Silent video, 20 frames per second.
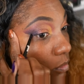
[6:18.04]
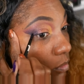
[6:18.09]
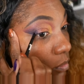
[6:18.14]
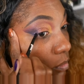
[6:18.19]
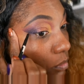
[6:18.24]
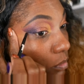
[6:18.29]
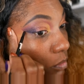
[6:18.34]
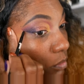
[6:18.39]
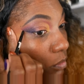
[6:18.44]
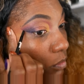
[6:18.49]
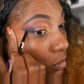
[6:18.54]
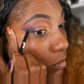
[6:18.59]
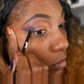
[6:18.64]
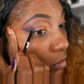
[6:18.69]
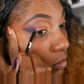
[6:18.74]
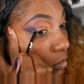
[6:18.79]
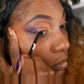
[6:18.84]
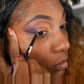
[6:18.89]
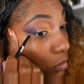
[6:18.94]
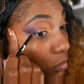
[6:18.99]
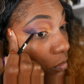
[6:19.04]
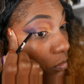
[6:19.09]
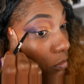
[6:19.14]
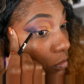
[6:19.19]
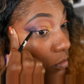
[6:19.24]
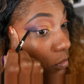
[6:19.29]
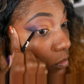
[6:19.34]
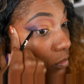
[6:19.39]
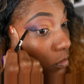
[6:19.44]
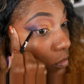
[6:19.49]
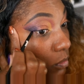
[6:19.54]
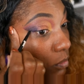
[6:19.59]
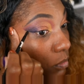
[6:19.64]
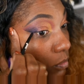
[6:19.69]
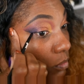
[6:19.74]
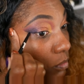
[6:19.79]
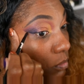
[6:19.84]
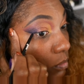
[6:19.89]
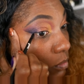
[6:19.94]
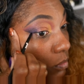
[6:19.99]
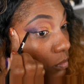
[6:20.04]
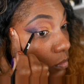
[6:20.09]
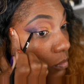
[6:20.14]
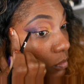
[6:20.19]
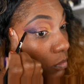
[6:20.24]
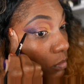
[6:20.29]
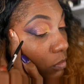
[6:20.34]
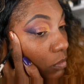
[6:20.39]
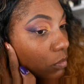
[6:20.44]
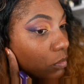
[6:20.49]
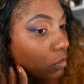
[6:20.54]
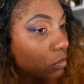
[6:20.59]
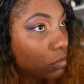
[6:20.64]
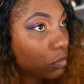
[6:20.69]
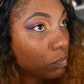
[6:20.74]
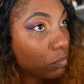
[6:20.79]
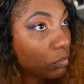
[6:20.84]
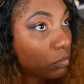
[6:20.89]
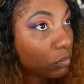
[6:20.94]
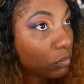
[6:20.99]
a nice simple wing for this look.